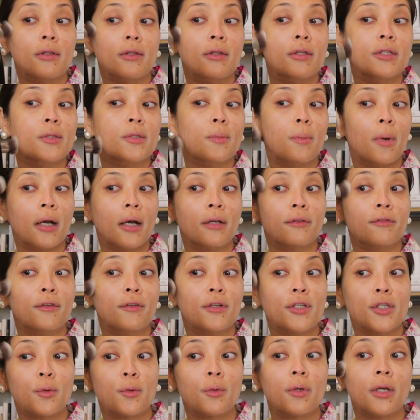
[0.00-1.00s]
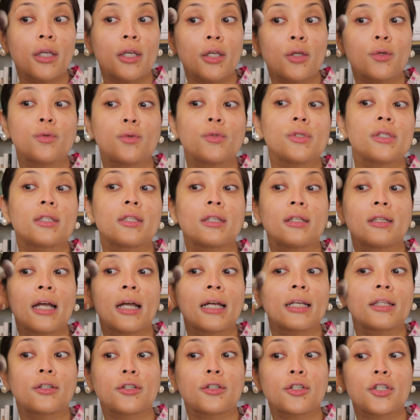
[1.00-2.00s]
this part first where I use the
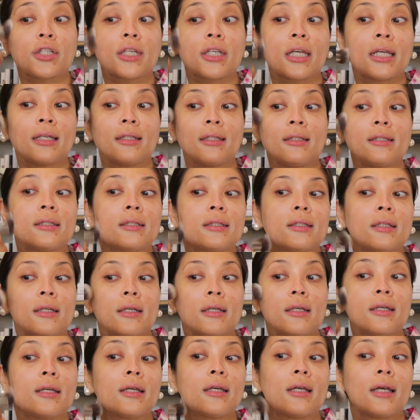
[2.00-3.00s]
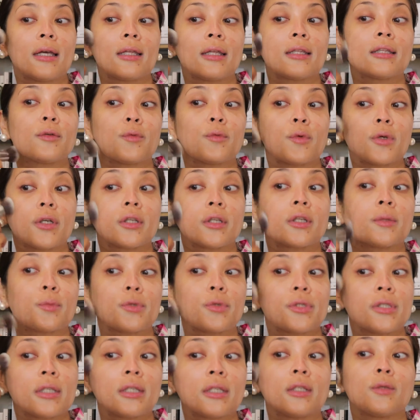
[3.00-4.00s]
lighter shade, and then we're going to
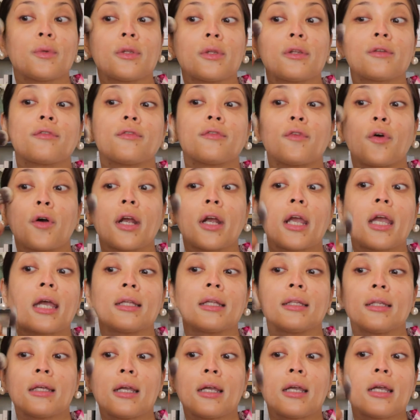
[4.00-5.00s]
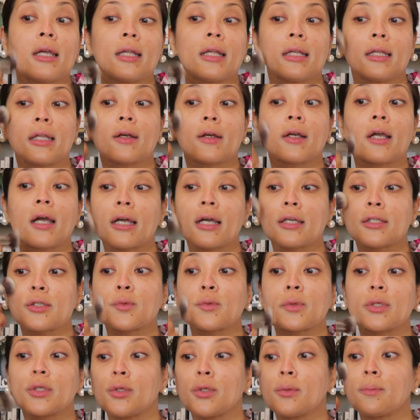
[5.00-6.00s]
proceed with the forehead. Now
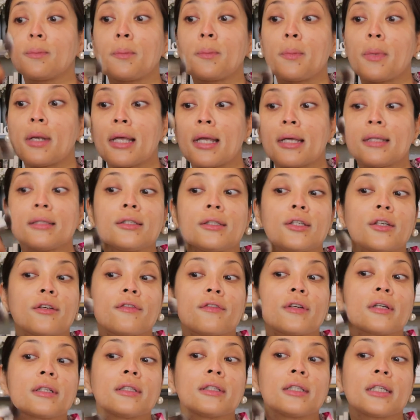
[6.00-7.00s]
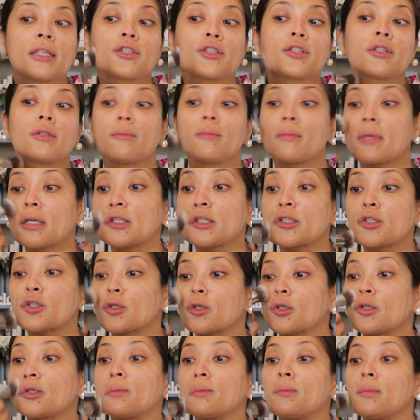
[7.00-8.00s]
guys, when you blend your foundation, make
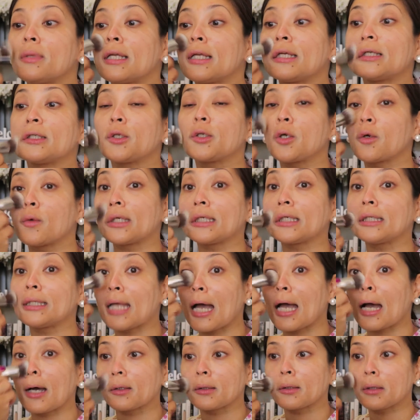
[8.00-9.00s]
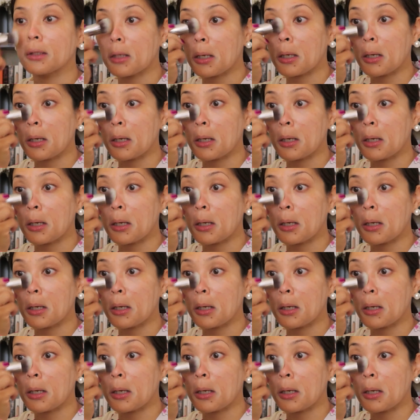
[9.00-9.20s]
sure you blend going down,